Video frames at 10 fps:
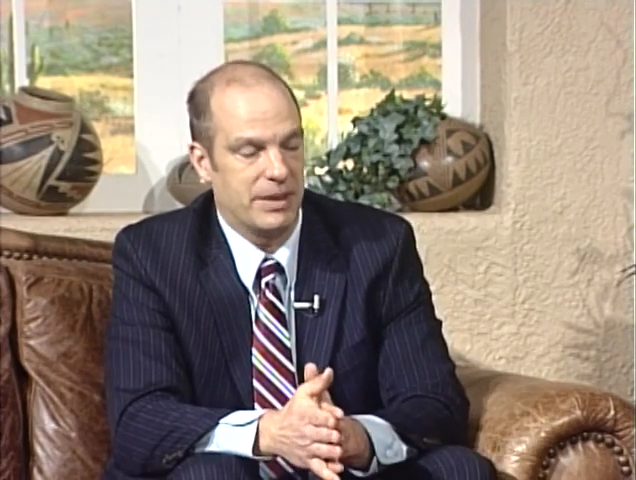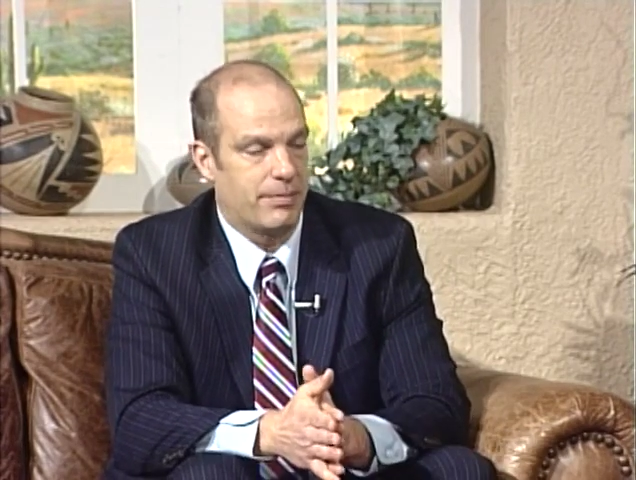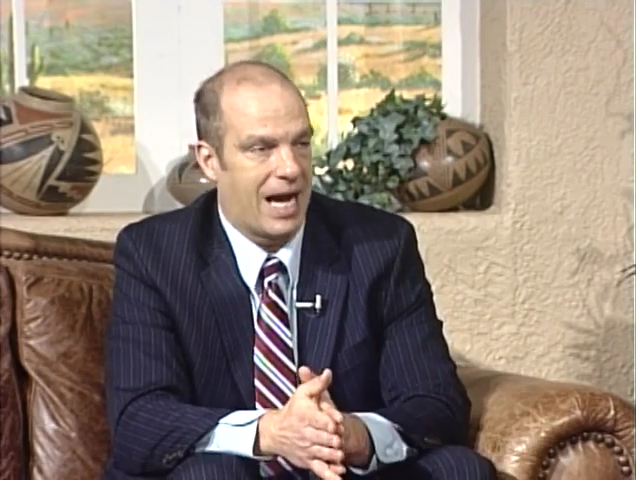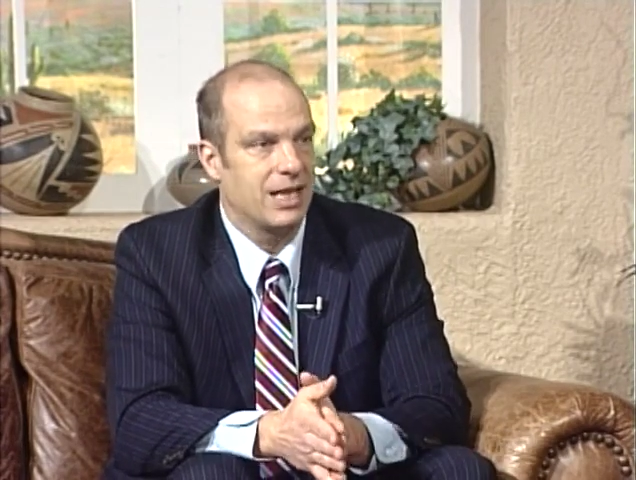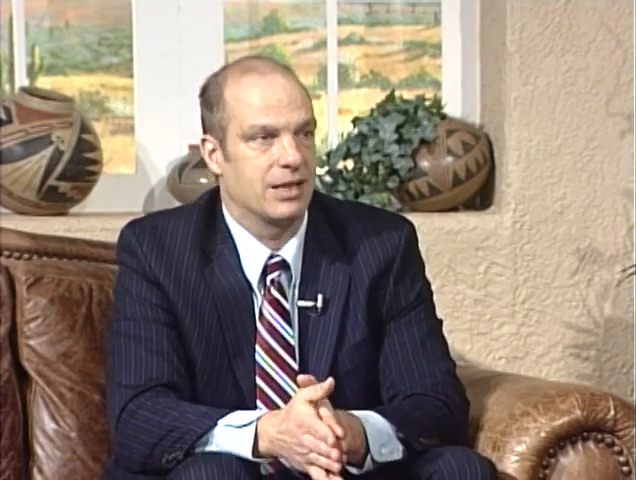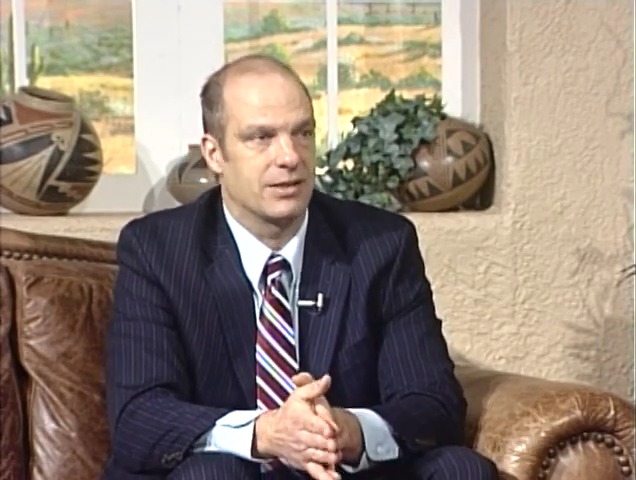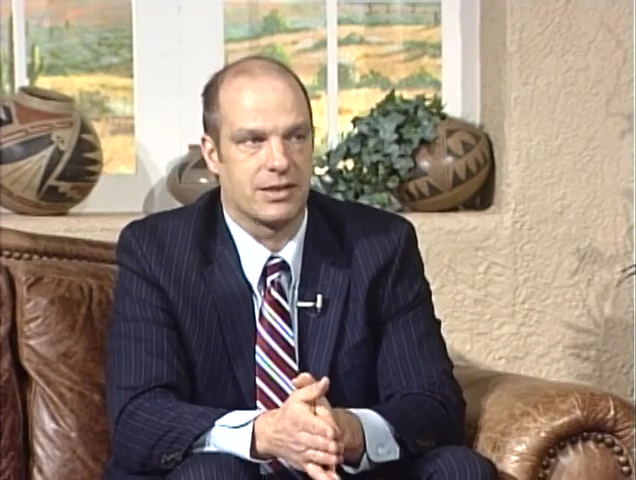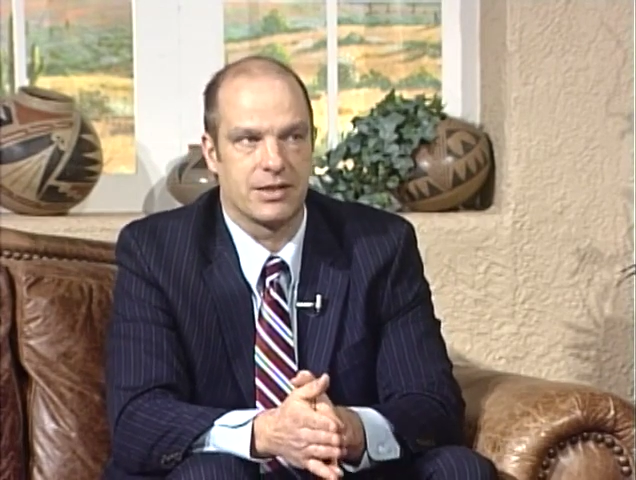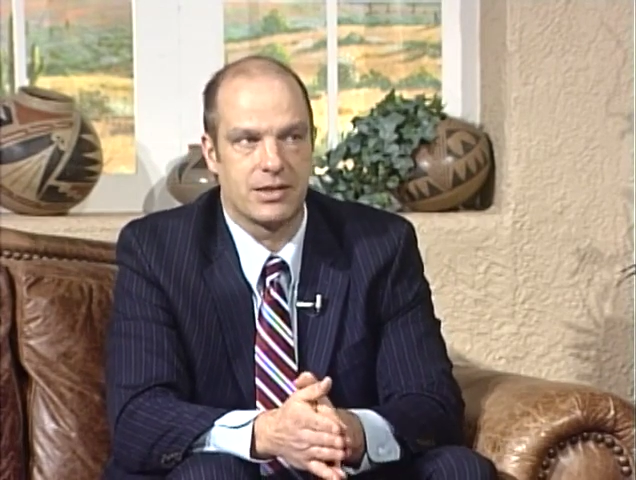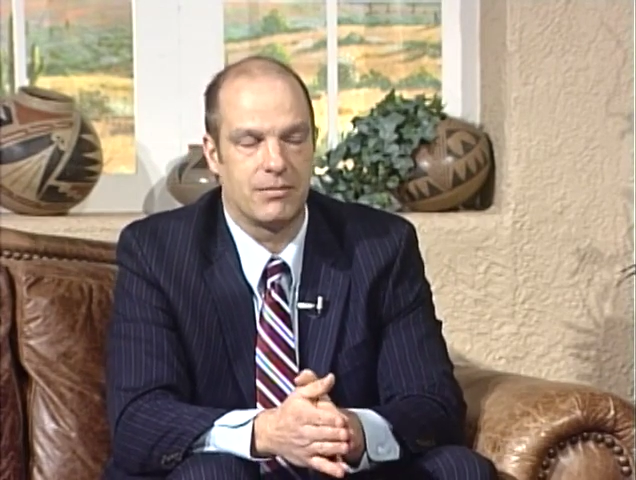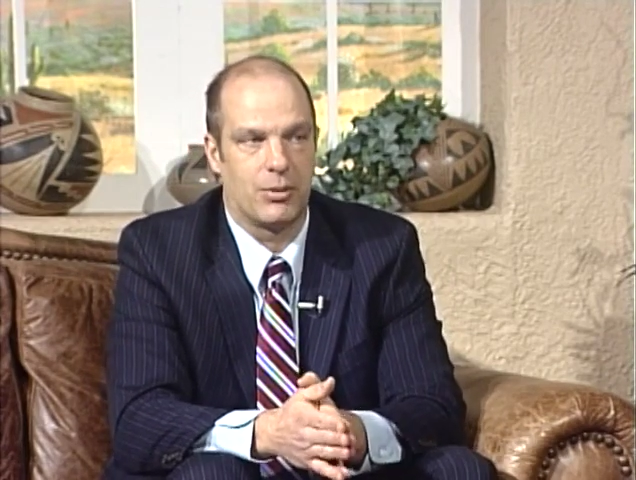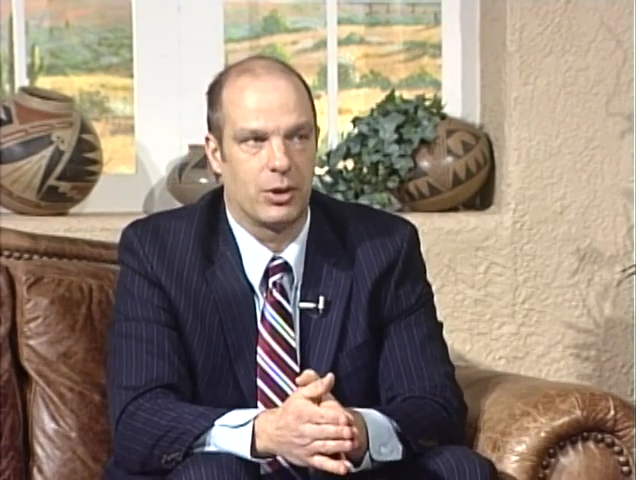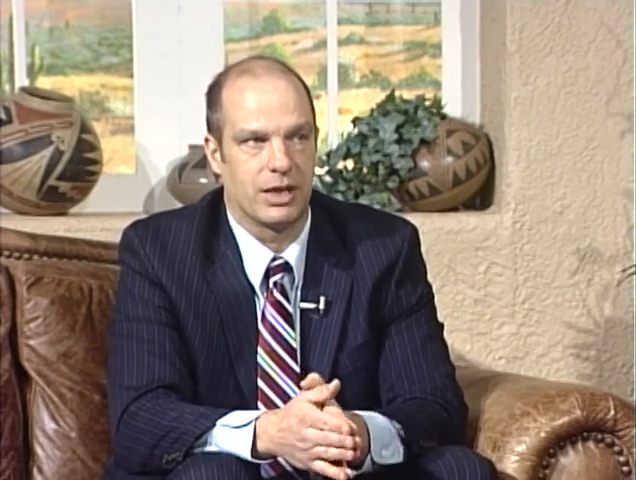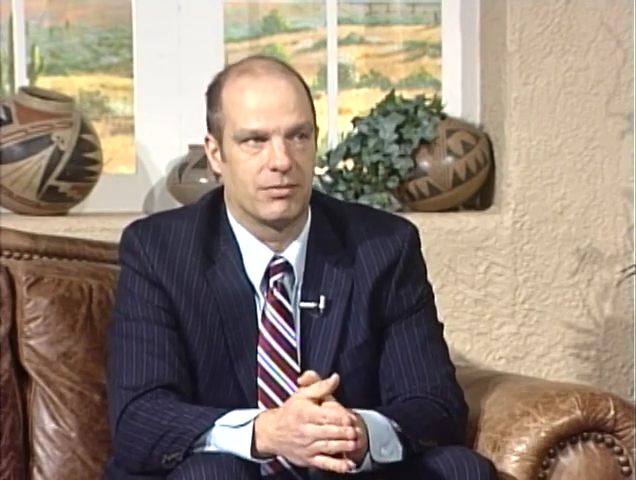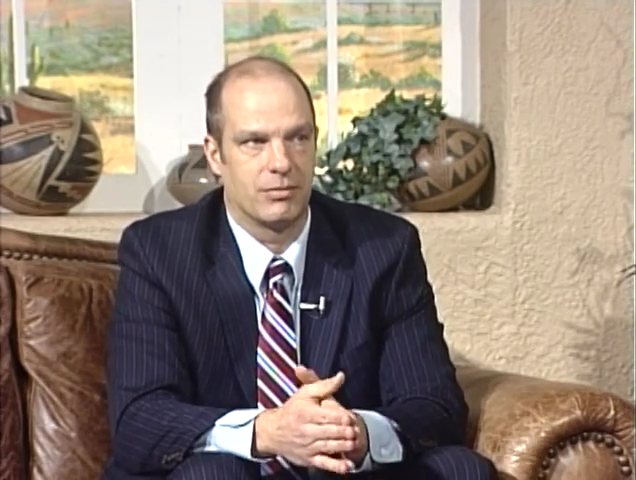balanced at some
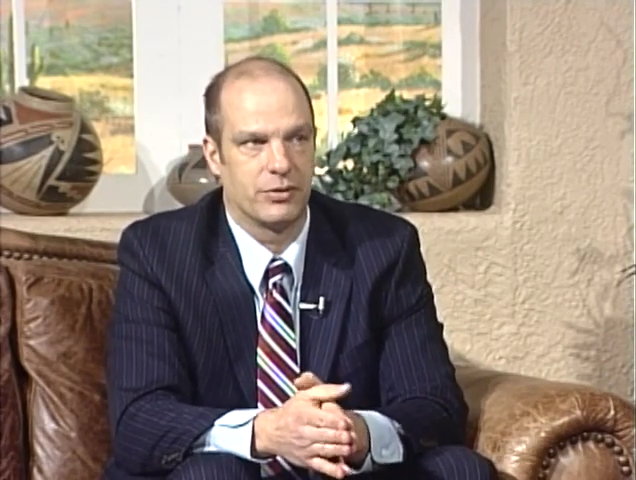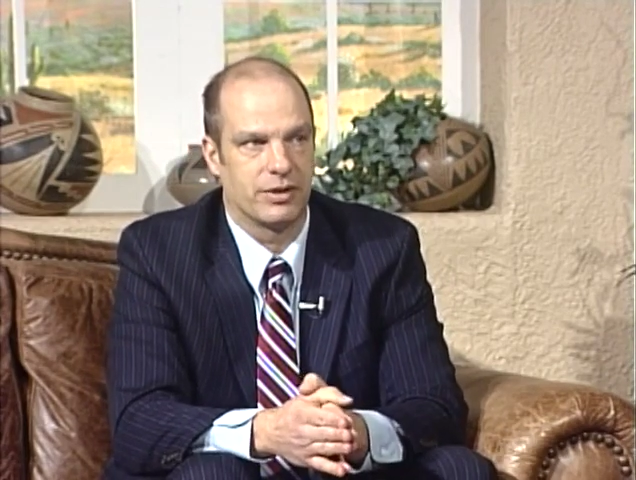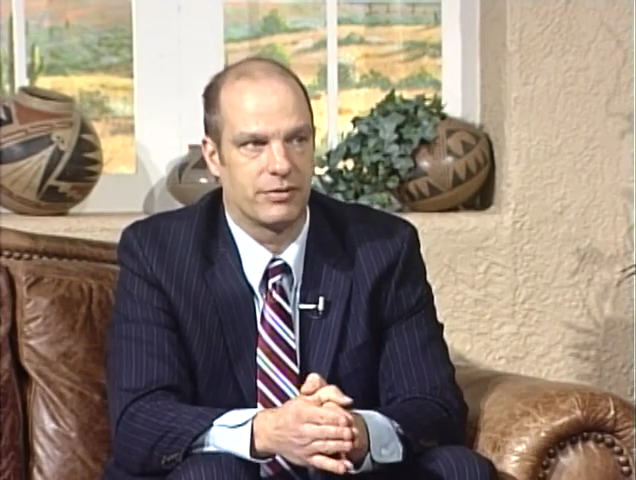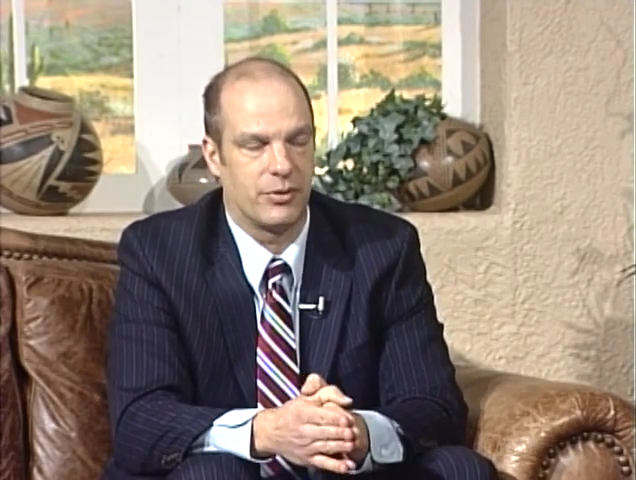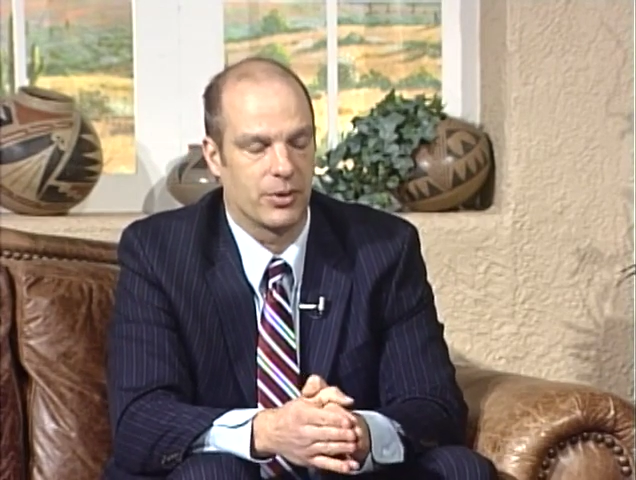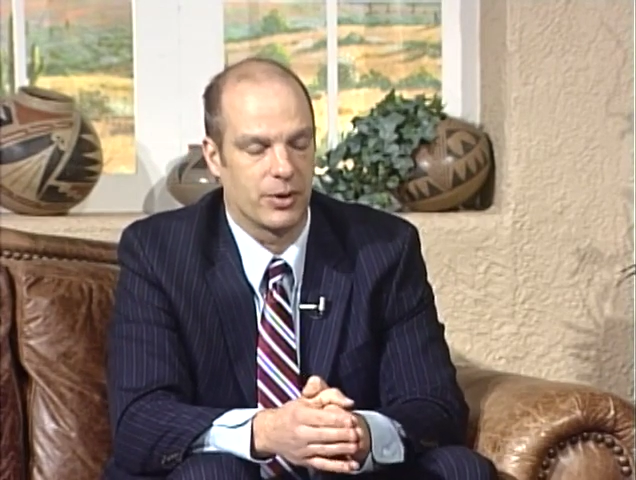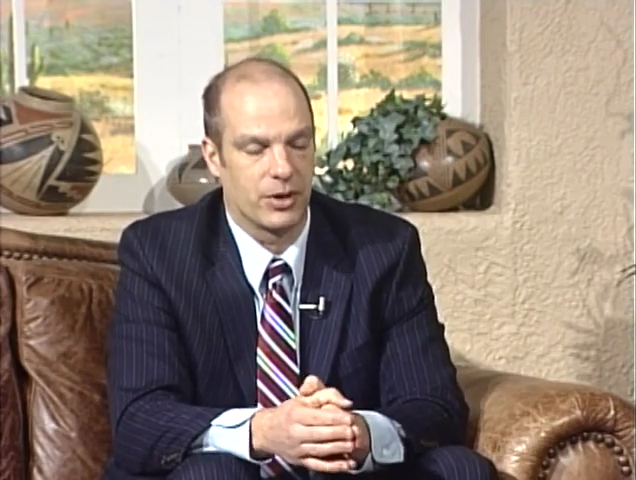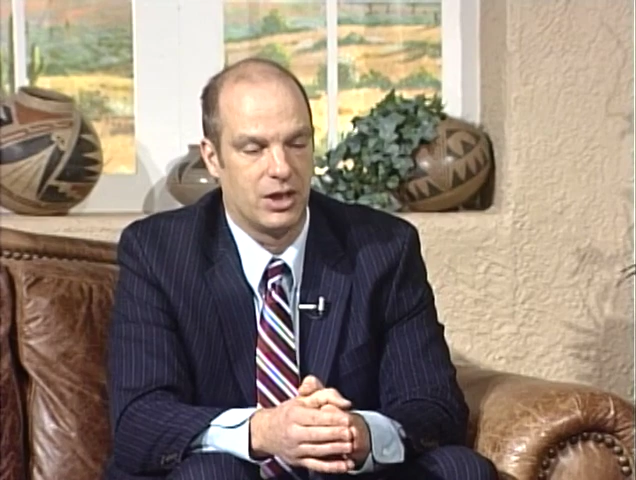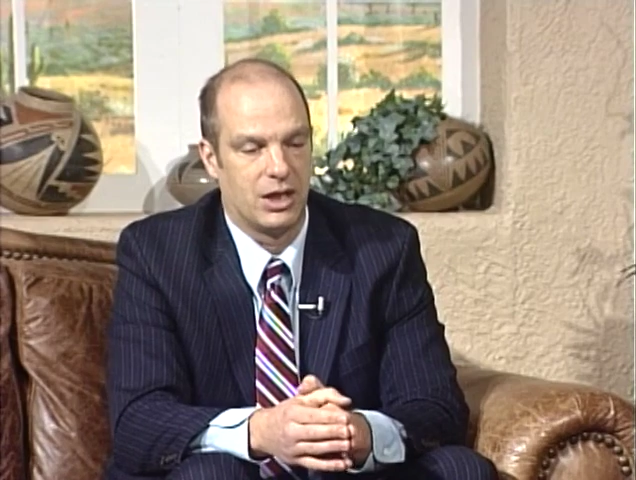point moving forward.